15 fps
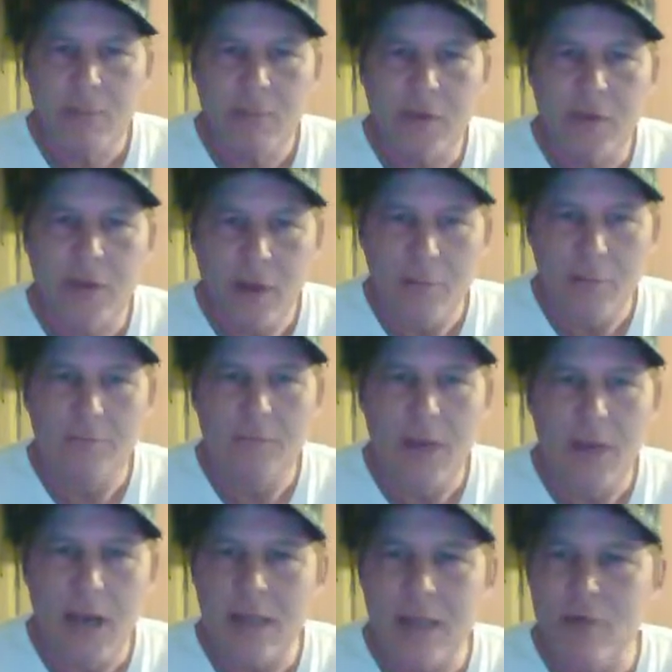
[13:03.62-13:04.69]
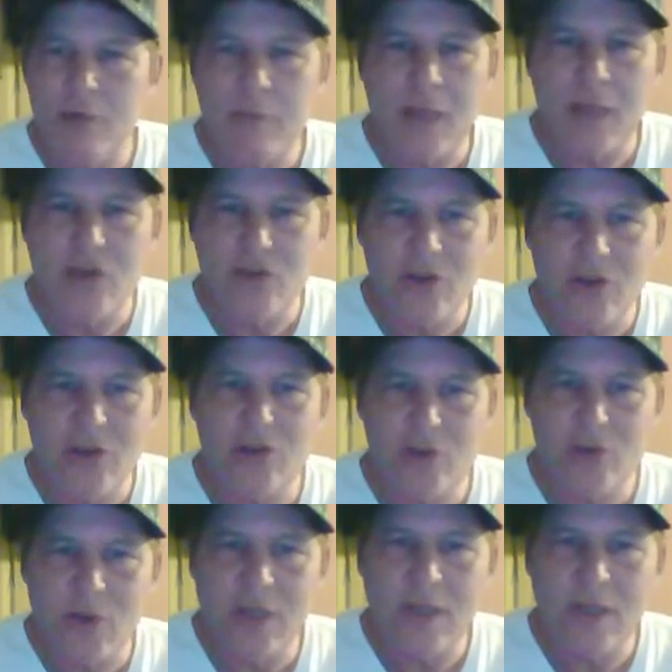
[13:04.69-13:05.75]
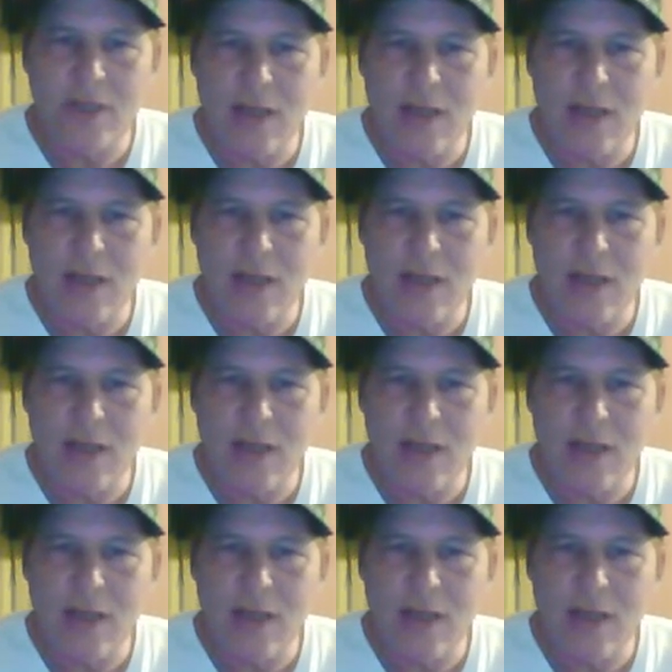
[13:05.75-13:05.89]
But yep, I am going to be on Judge Judy.